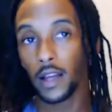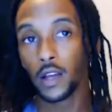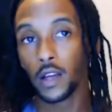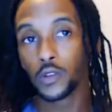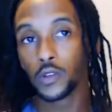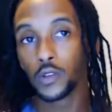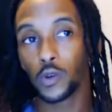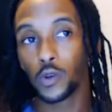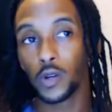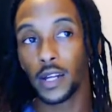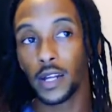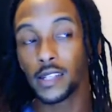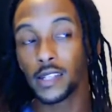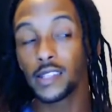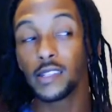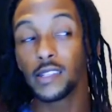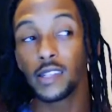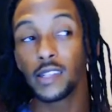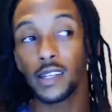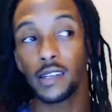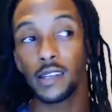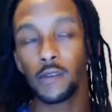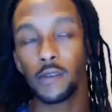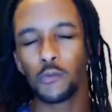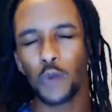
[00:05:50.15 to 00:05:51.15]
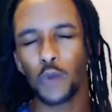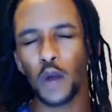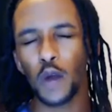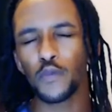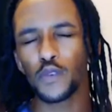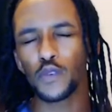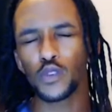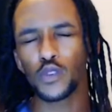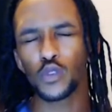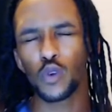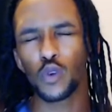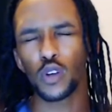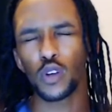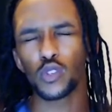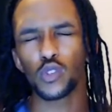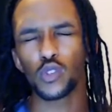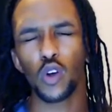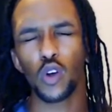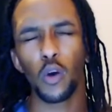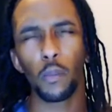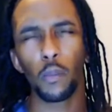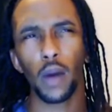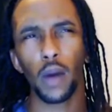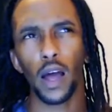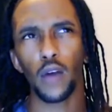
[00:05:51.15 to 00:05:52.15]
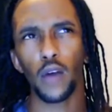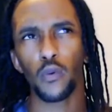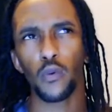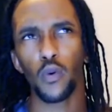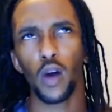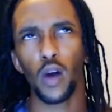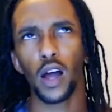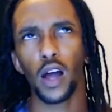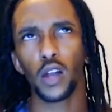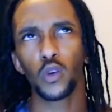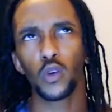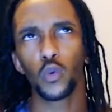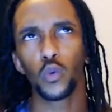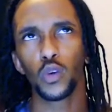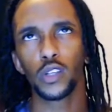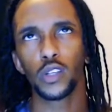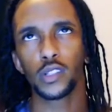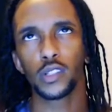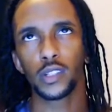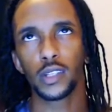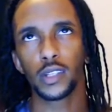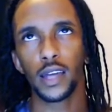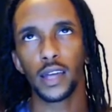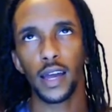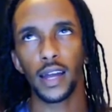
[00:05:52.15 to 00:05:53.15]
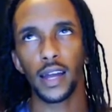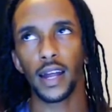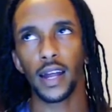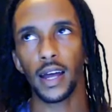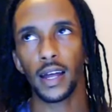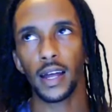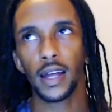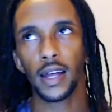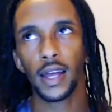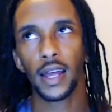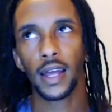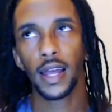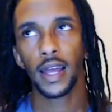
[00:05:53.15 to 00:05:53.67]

So this is in reference to a song by Juan Guerra,